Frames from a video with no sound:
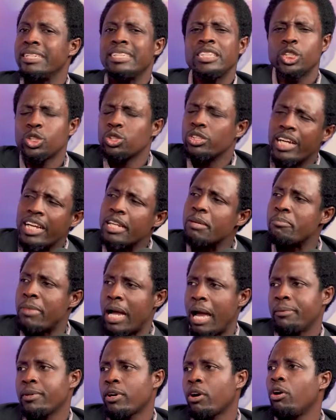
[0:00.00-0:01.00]
The children
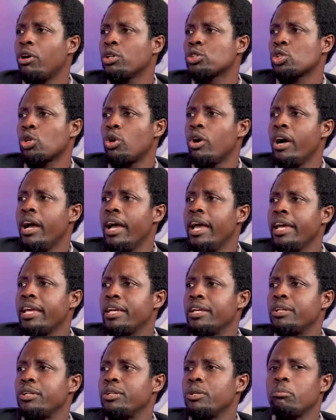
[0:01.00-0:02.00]
imbibe the culture,
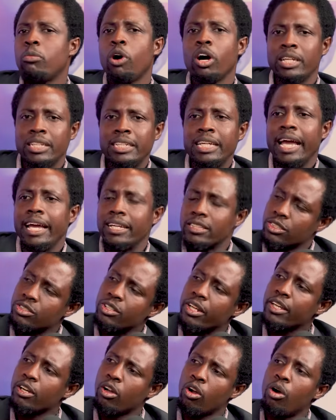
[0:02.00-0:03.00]
but here it's
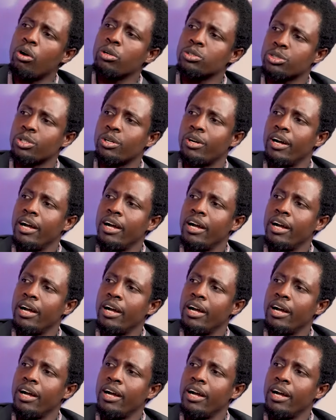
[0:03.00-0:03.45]
not a culture,